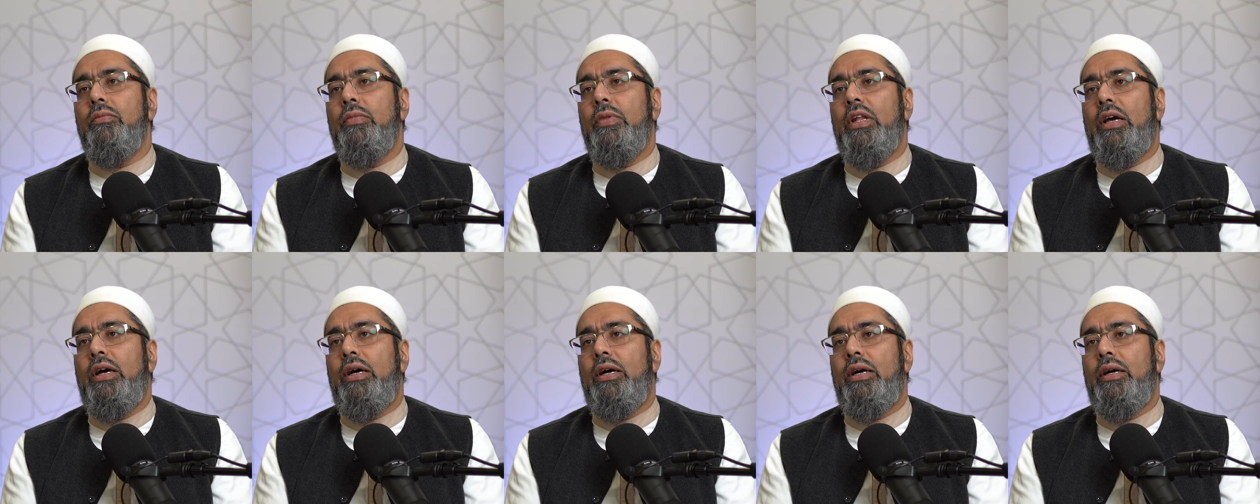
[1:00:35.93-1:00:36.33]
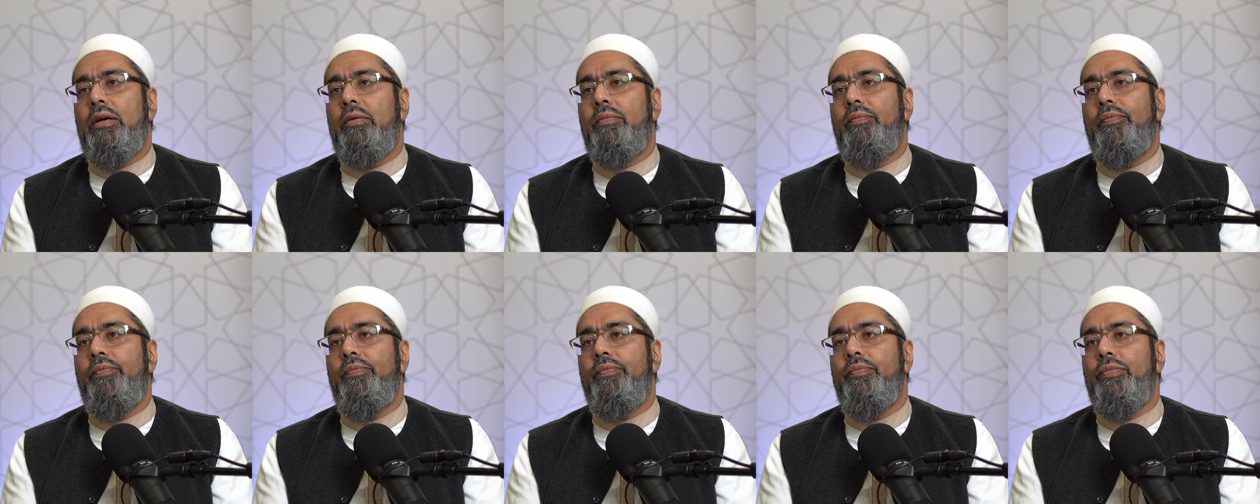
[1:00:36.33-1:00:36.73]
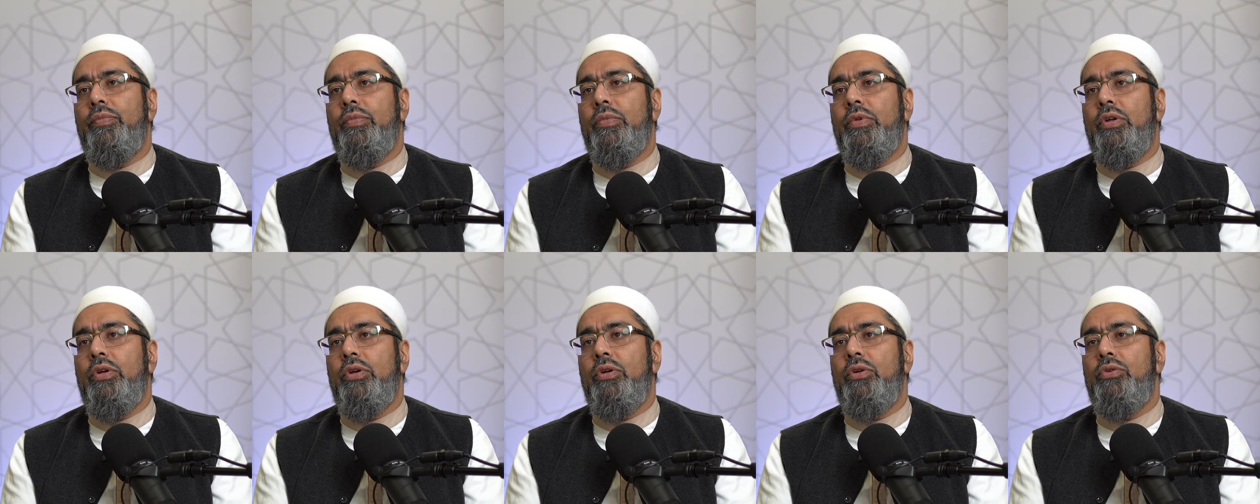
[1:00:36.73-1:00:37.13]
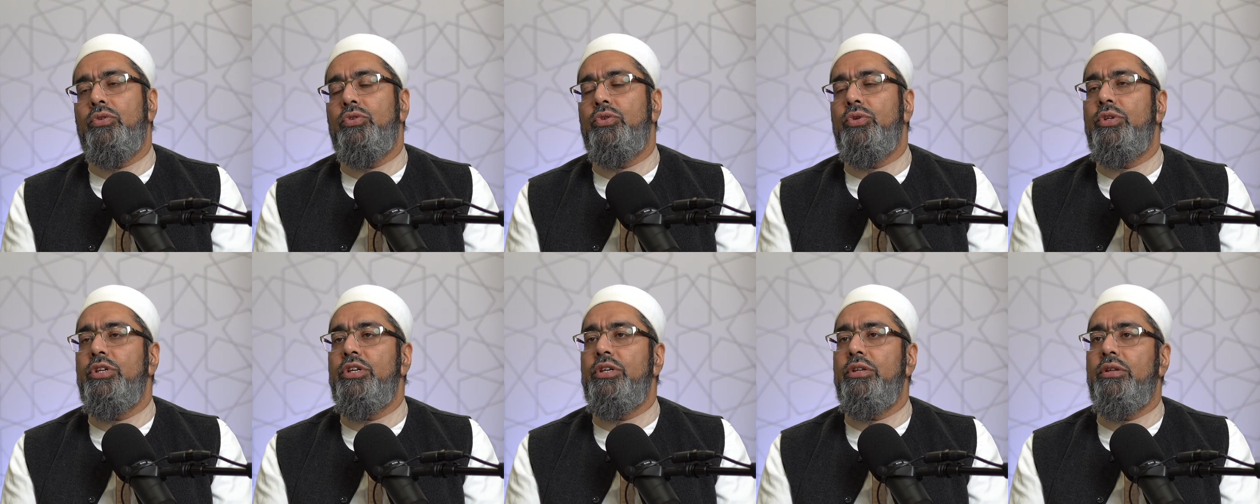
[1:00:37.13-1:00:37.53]
the
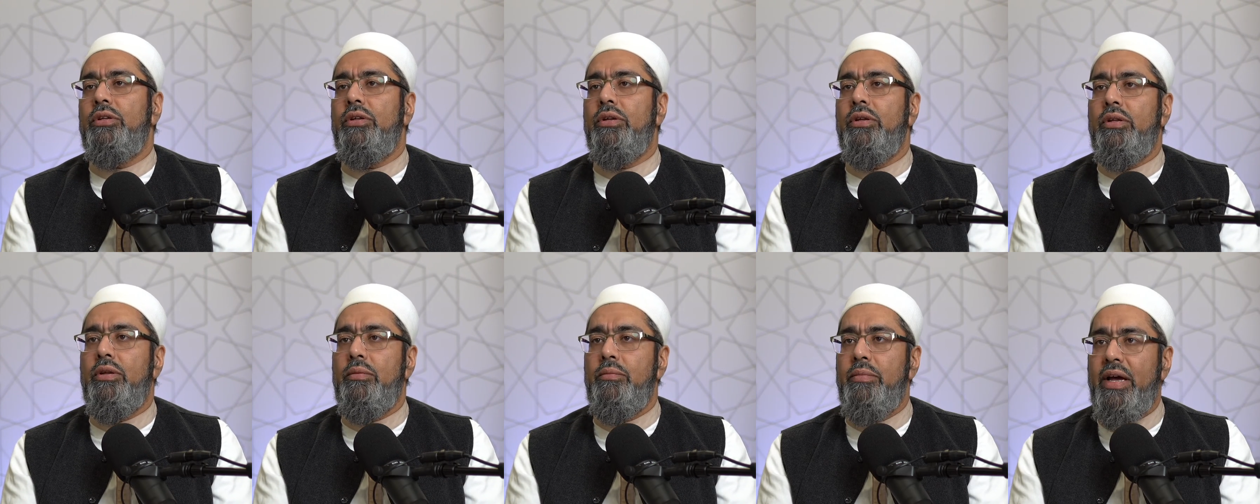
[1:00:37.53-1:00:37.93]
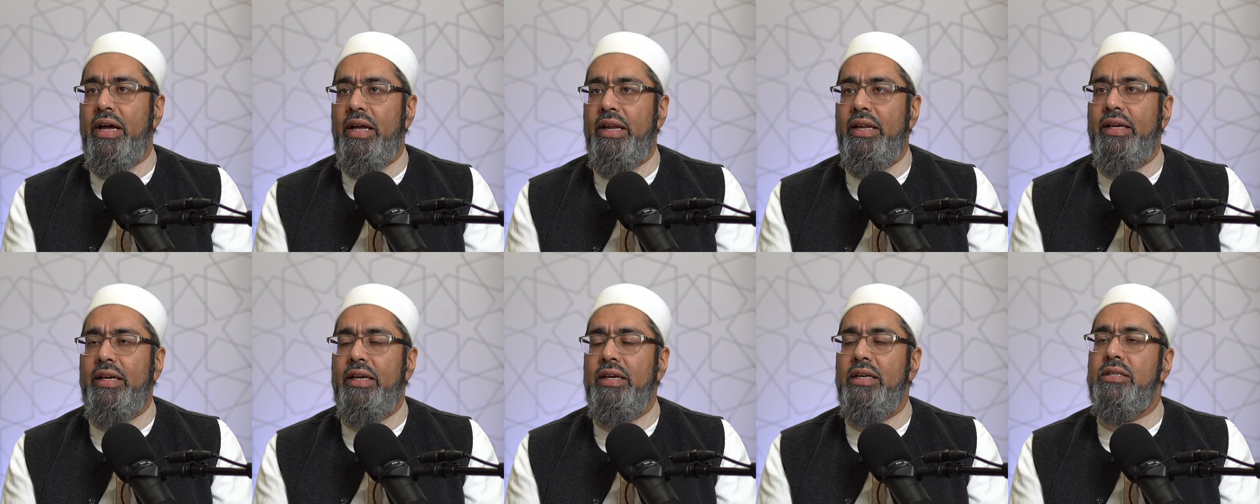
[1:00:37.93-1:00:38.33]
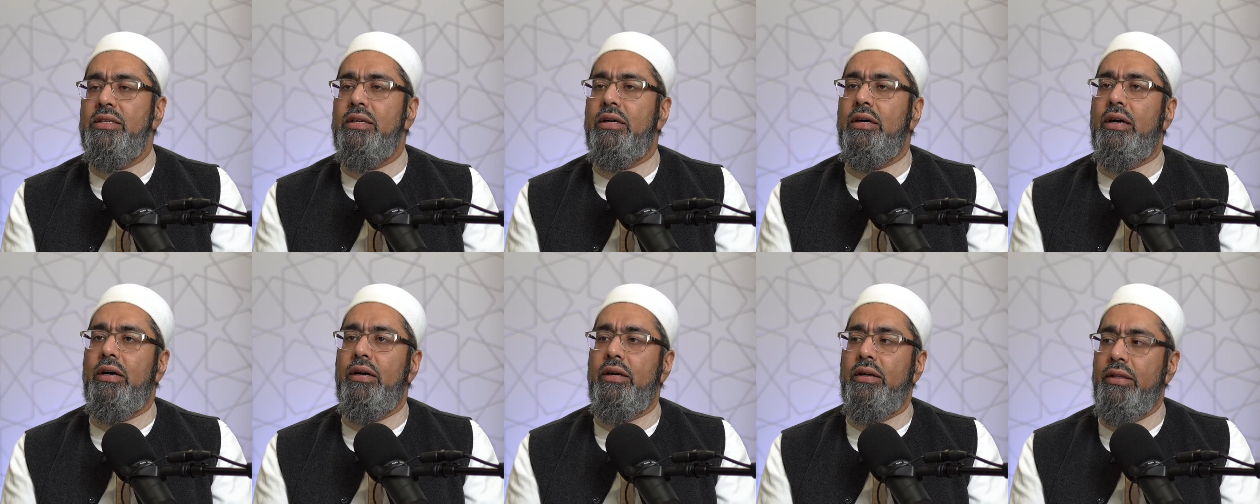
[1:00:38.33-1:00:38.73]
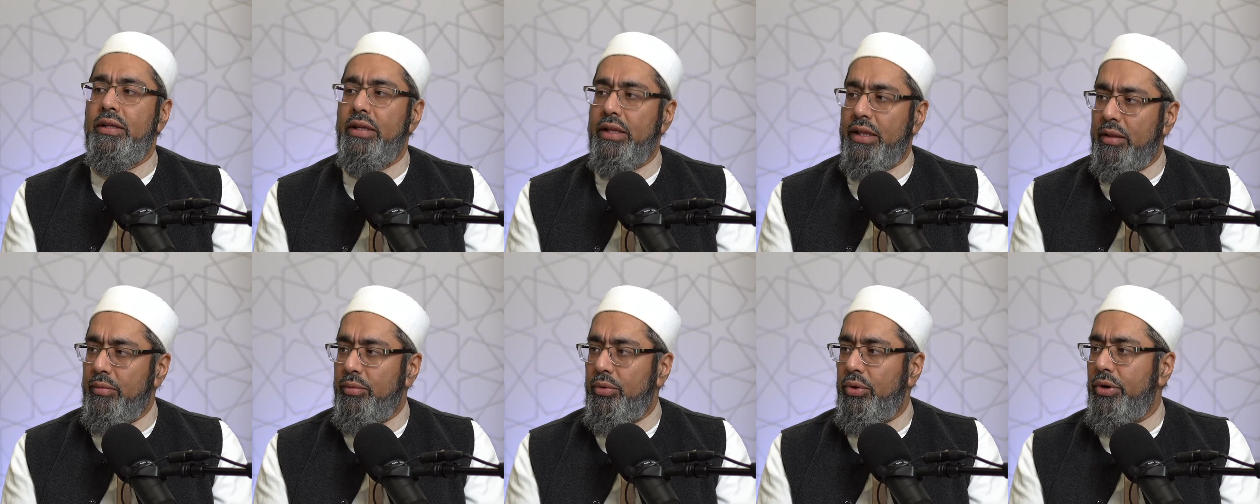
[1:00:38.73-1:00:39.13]
Malikis are a
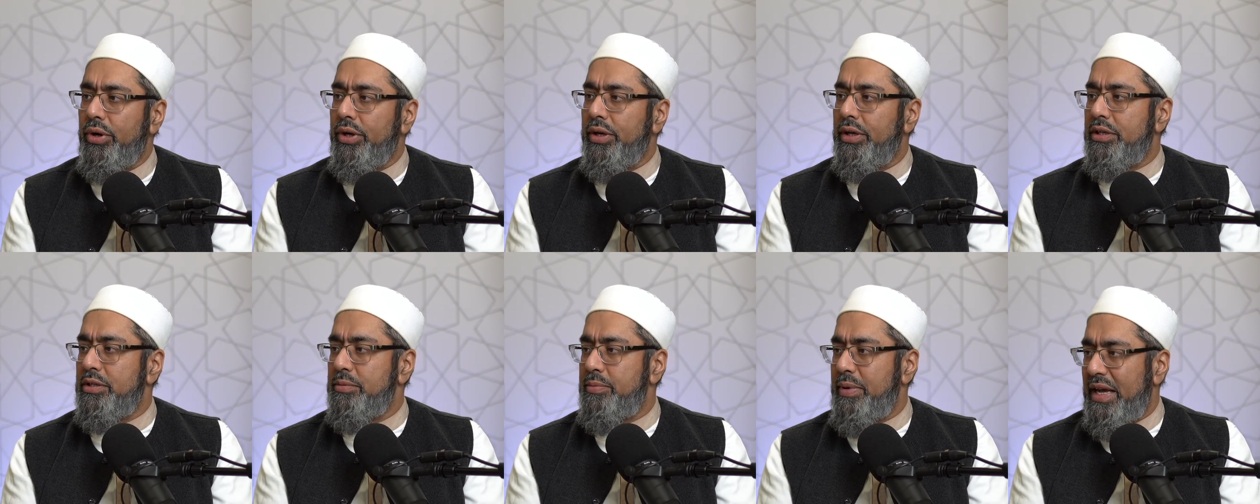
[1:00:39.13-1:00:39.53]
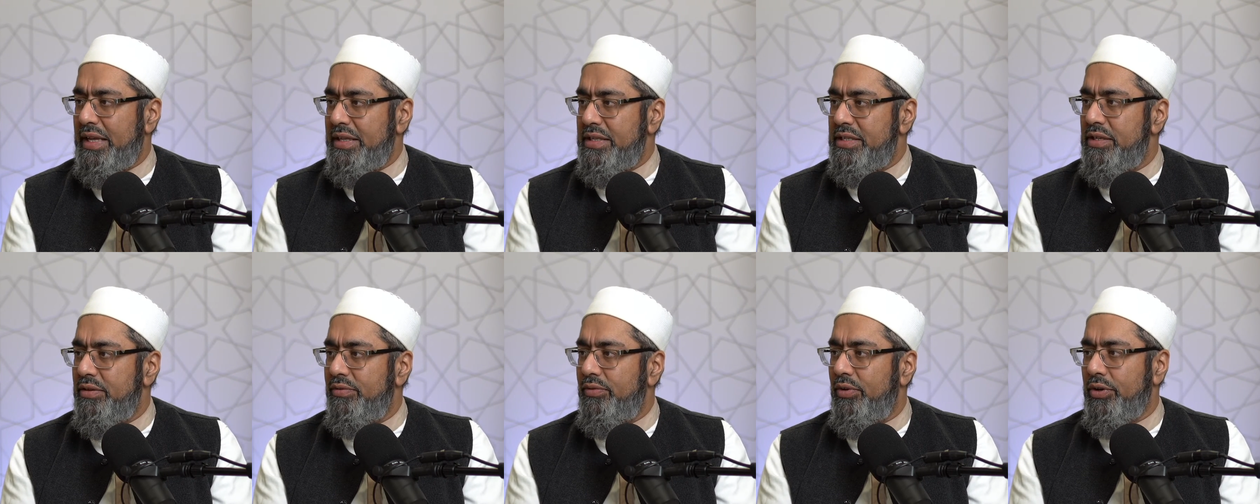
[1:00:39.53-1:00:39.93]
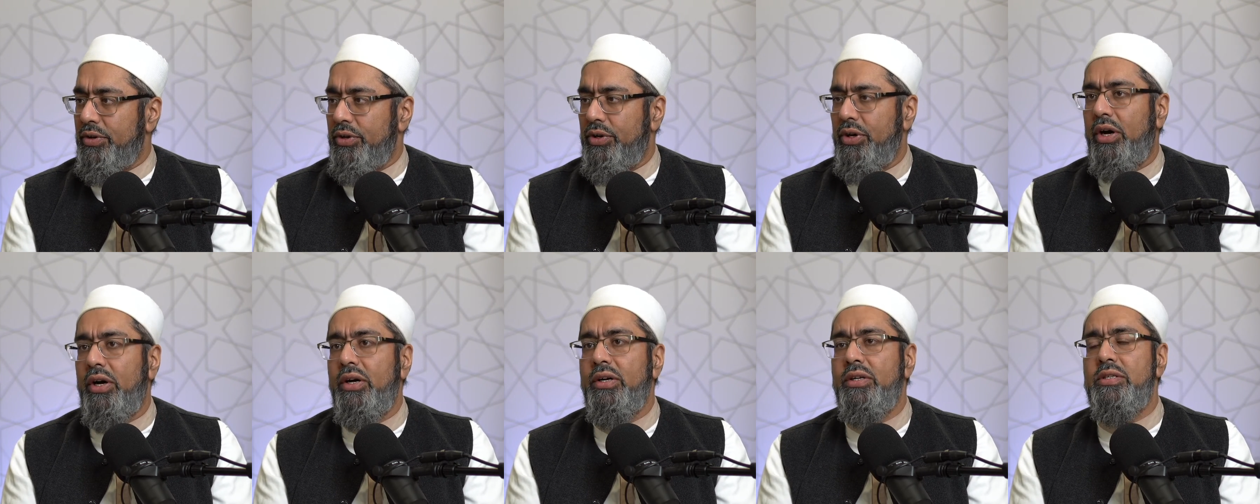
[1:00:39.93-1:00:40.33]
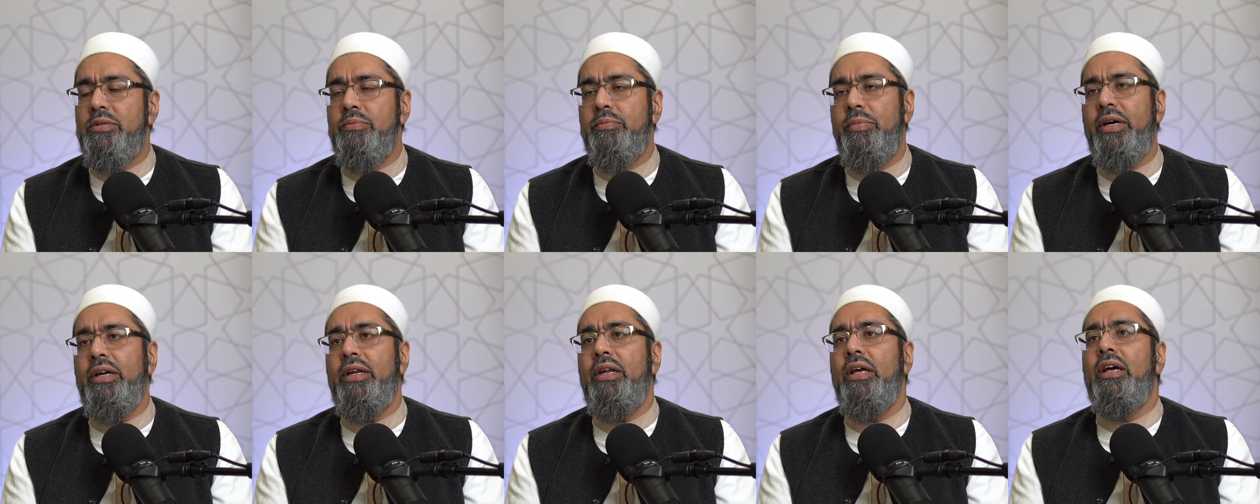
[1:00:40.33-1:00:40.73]
little more expansive on dogs,
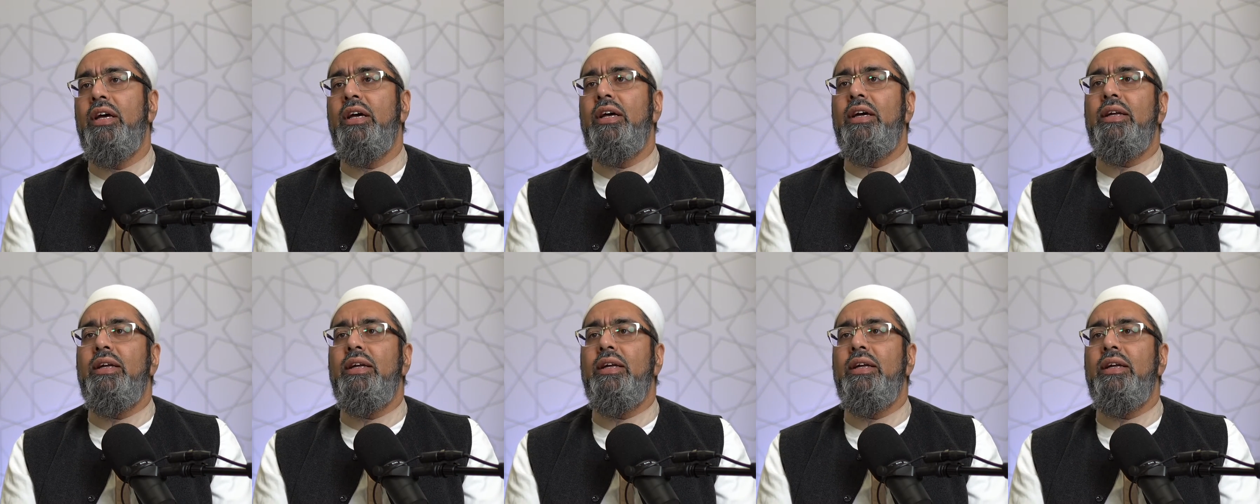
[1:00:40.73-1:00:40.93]
but